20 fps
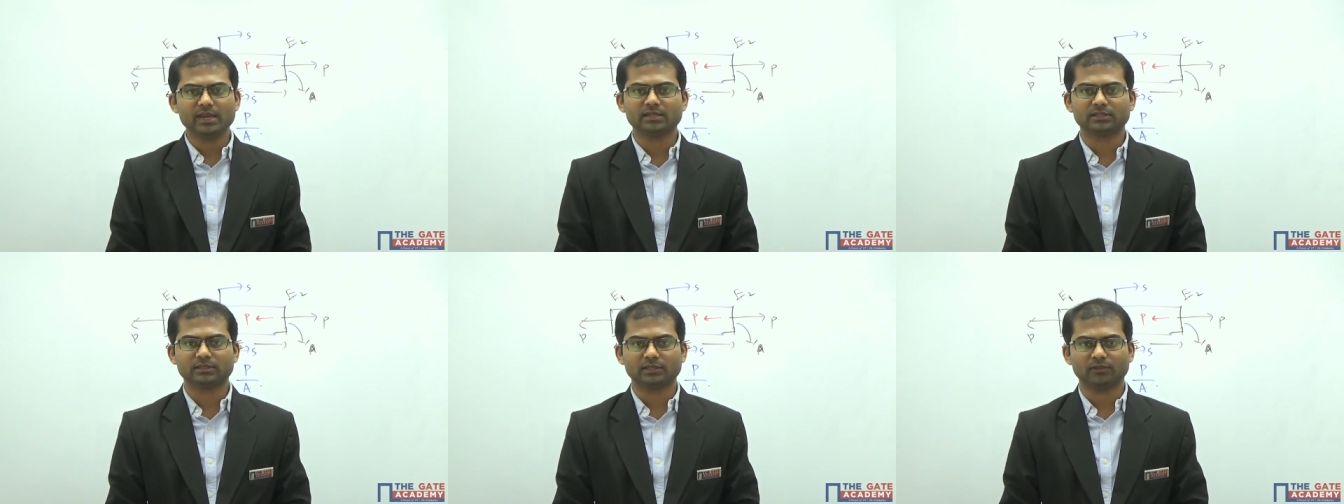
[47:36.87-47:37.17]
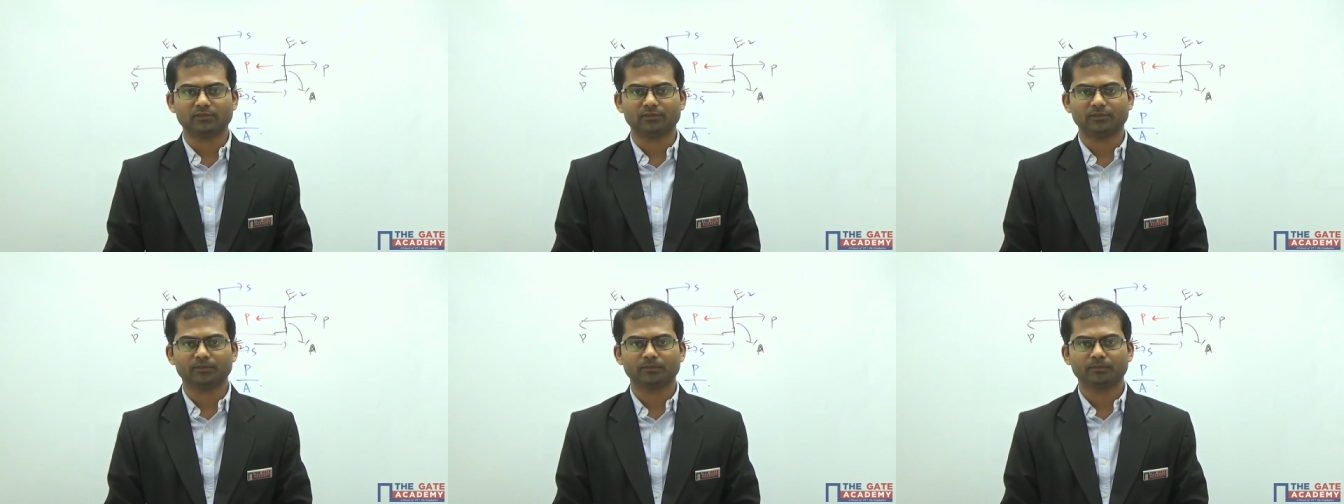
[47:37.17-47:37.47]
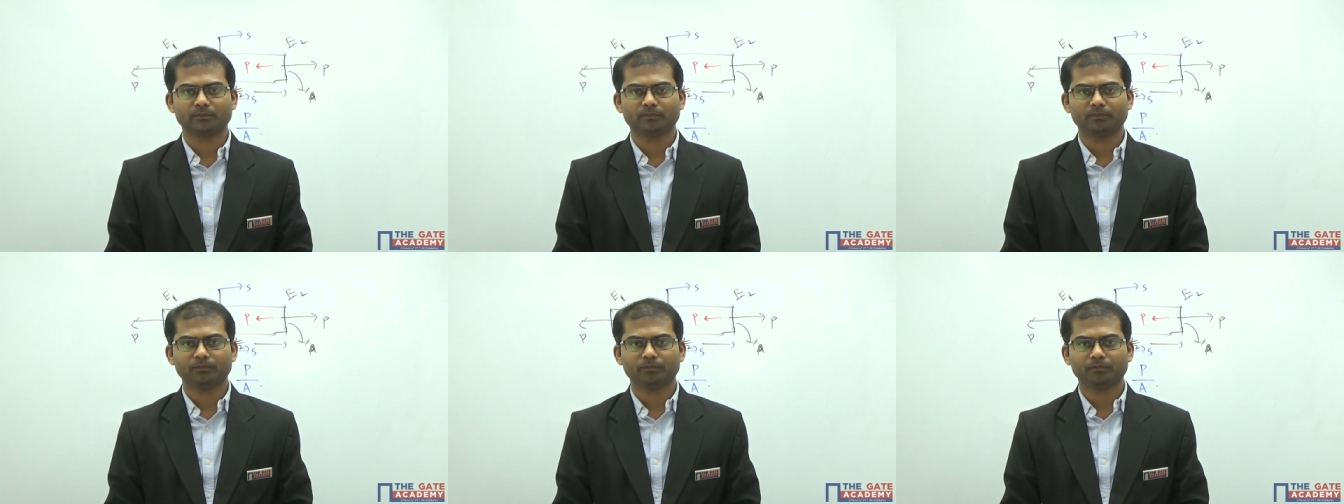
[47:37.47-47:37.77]
itself.
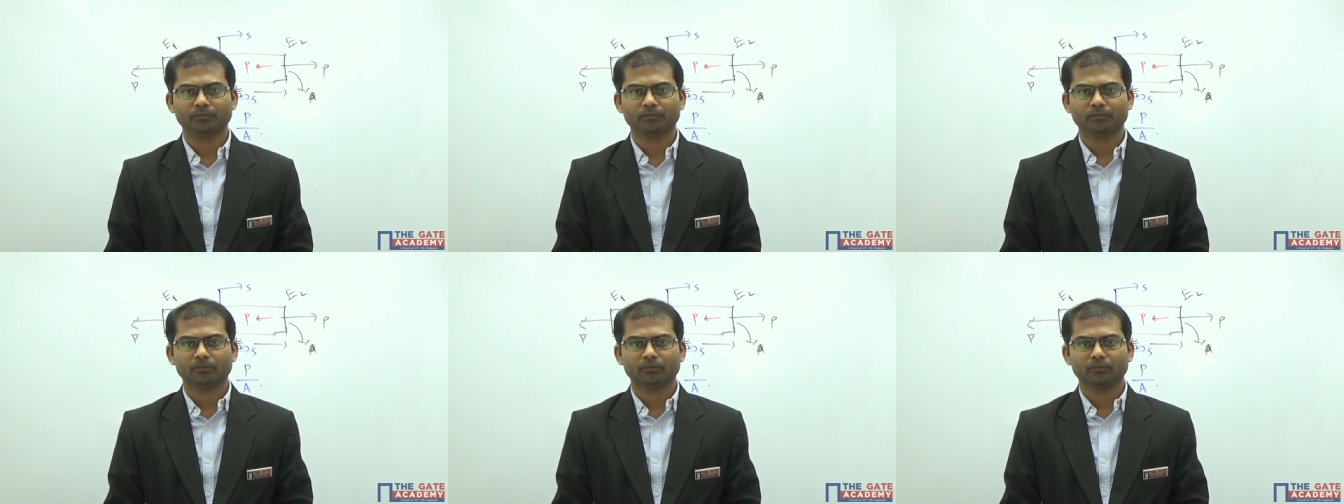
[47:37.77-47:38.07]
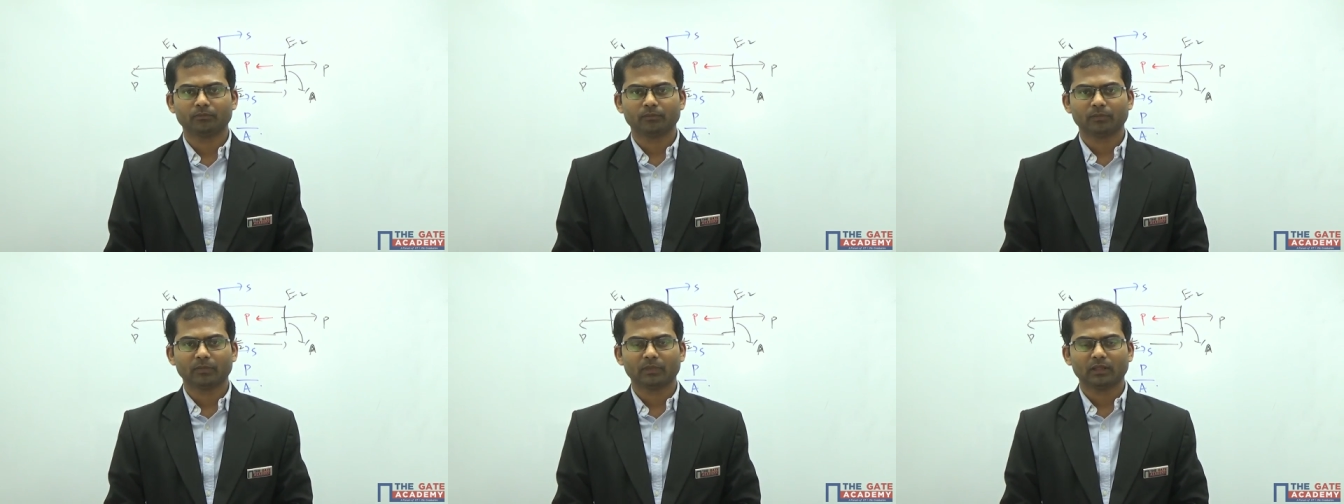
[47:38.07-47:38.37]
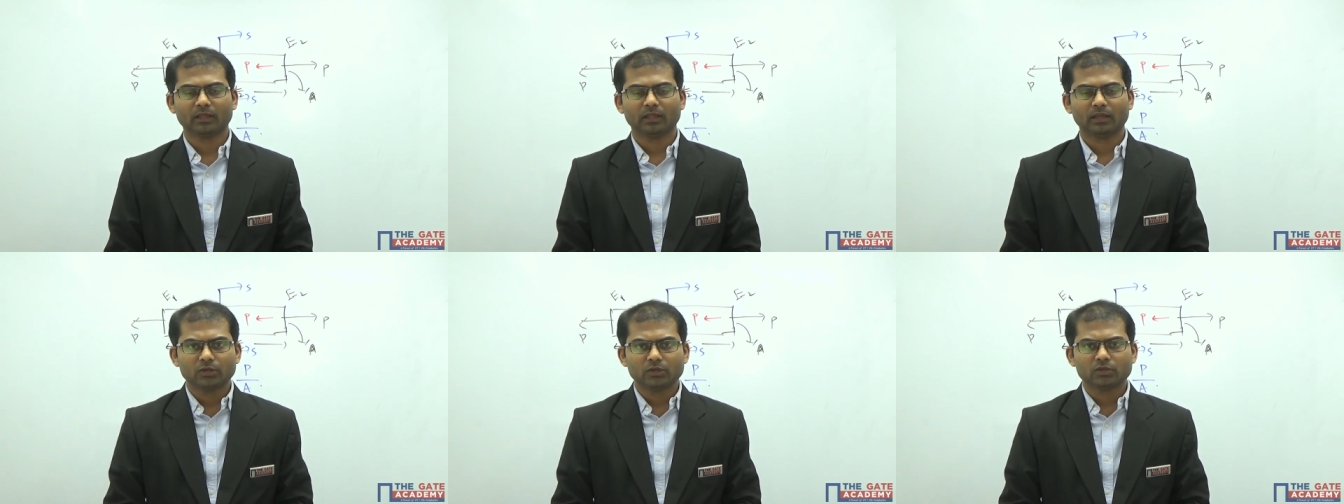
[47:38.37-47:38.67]

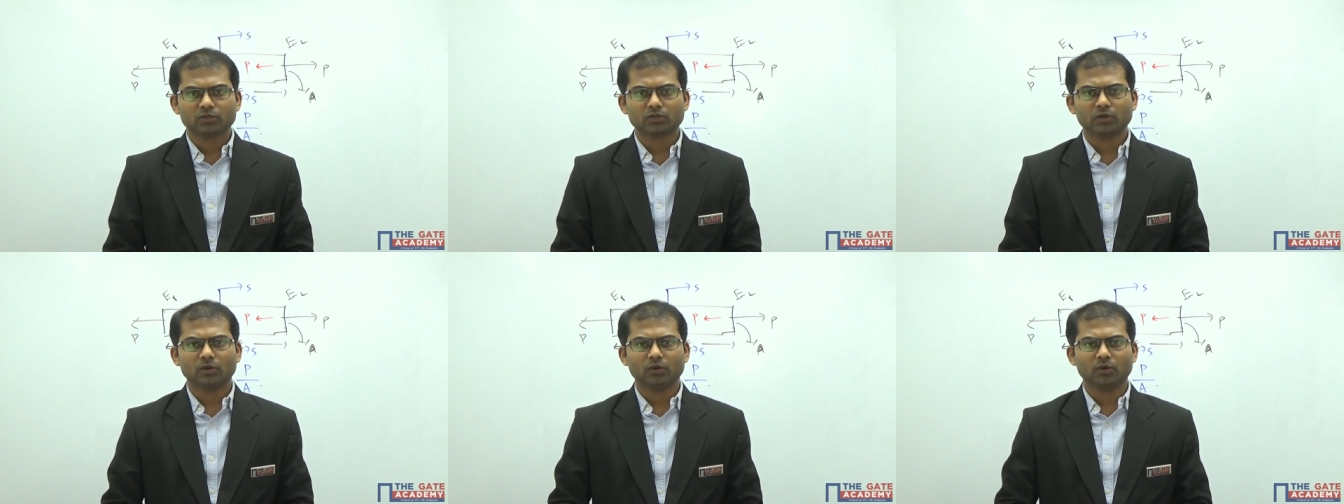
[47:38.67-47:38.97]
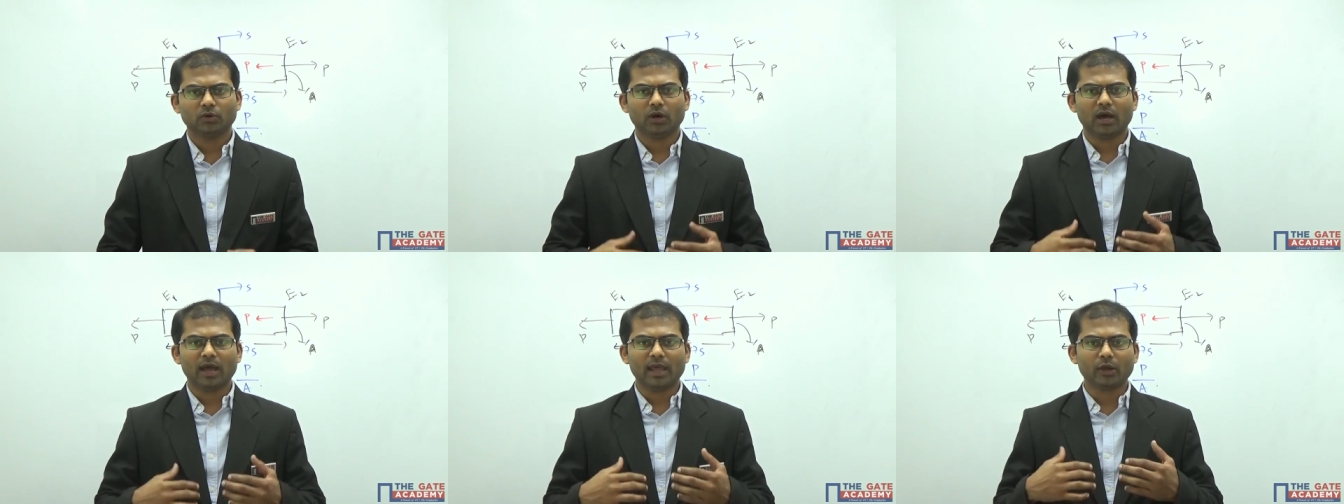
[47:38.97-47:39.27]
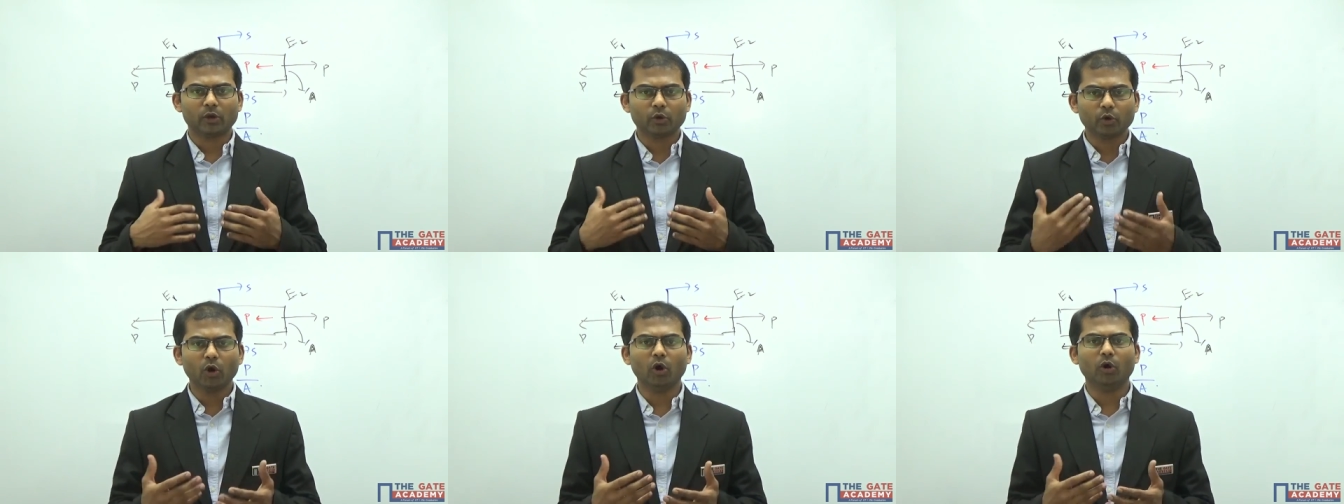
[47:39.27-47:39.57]
So
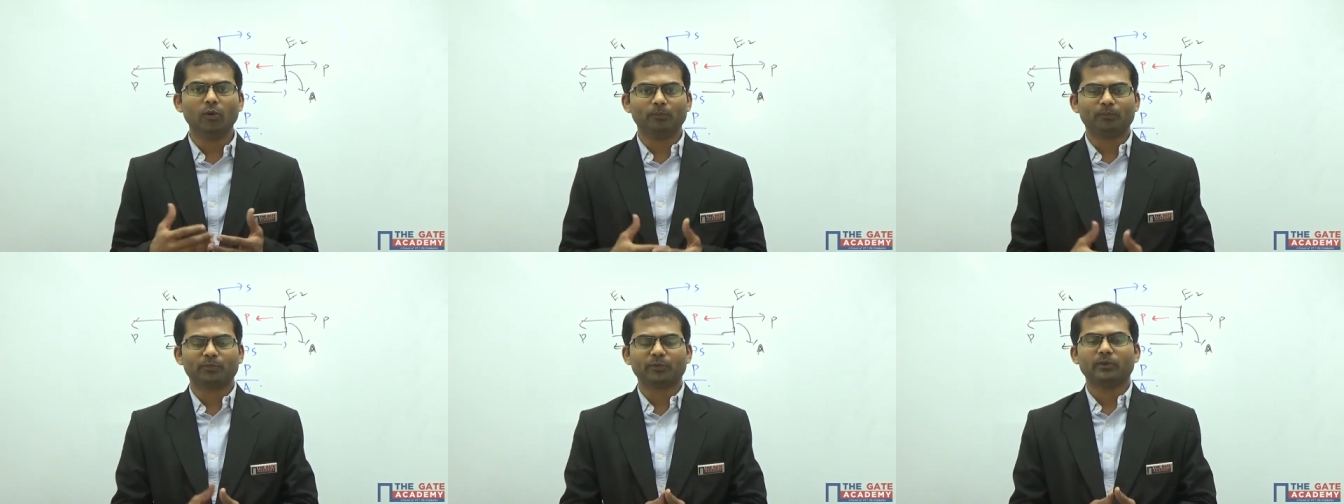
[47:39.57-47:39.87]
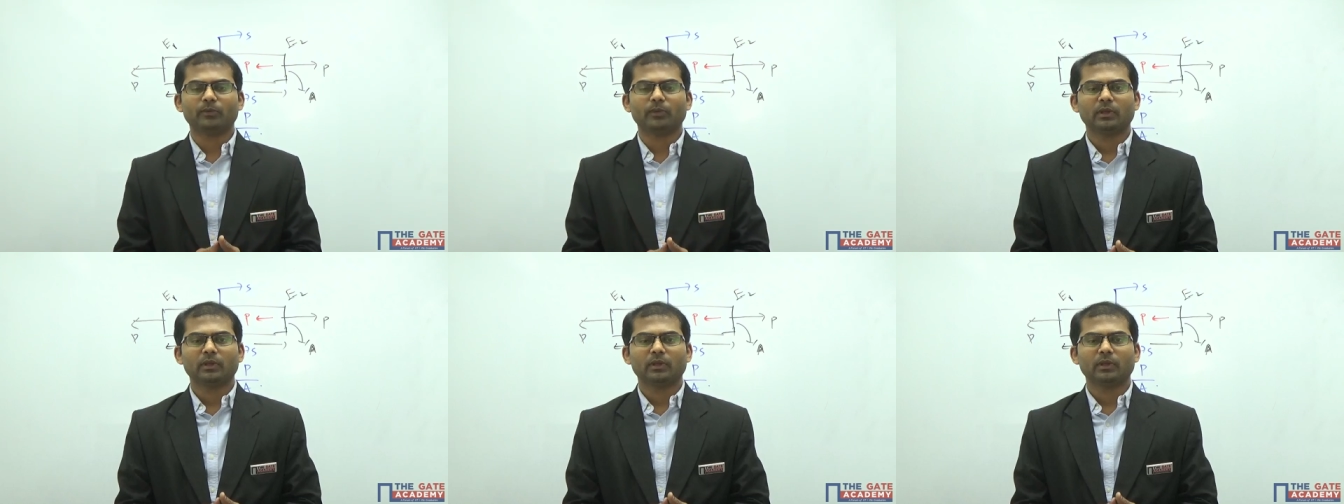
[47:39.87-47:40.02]
I hope